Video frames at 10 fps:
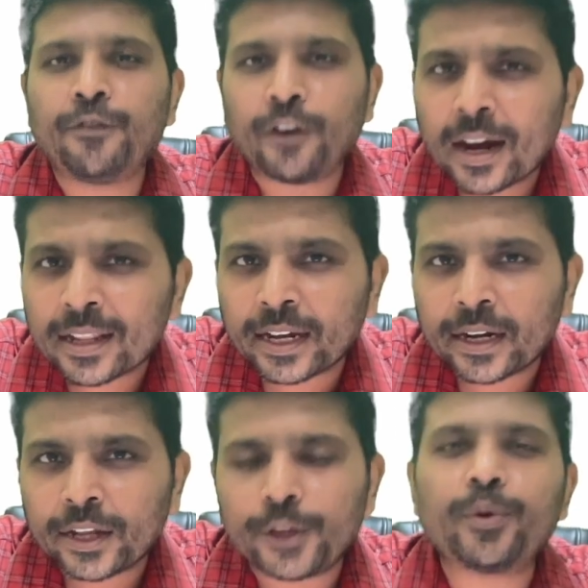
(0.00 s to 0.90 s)
For
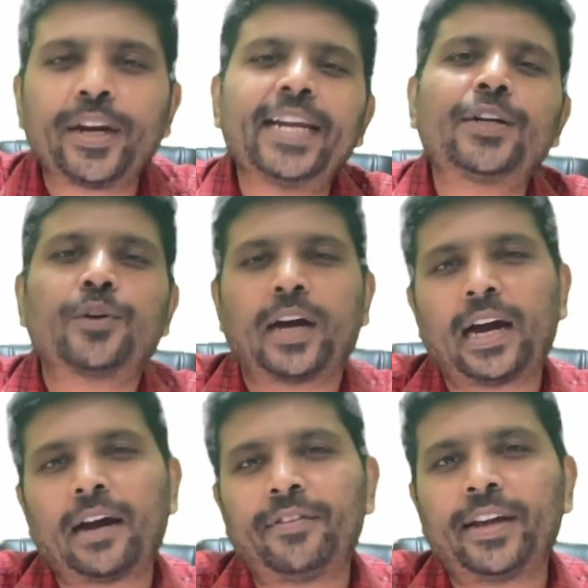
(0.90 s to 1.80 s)
that, you need to
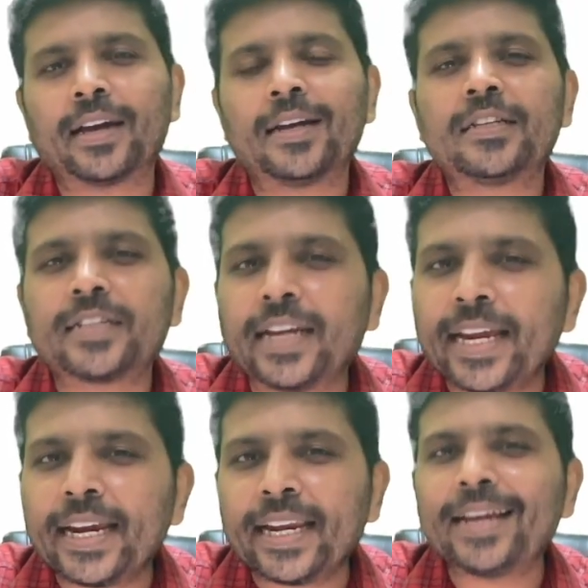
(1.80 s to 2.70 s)
have a
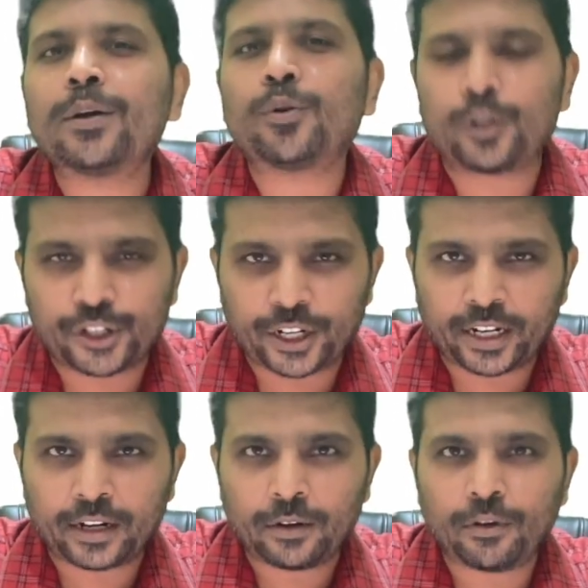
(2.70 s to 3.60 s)
screening
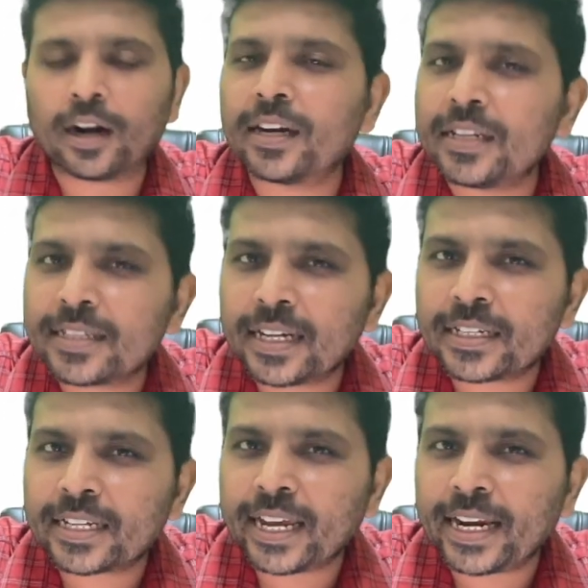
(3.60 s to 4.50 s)
questionnaire. What is that
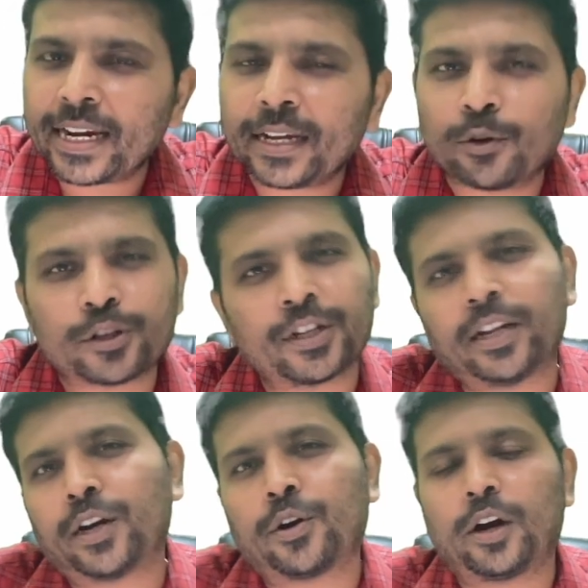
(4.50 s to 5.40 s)
screening
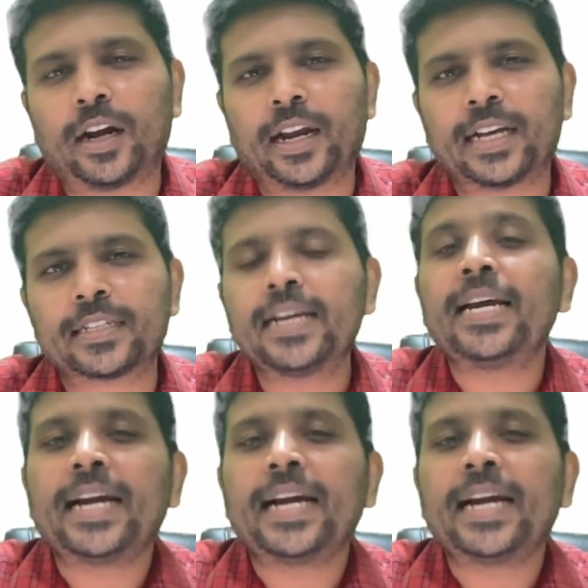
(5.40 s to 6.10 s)
questionnaire called as?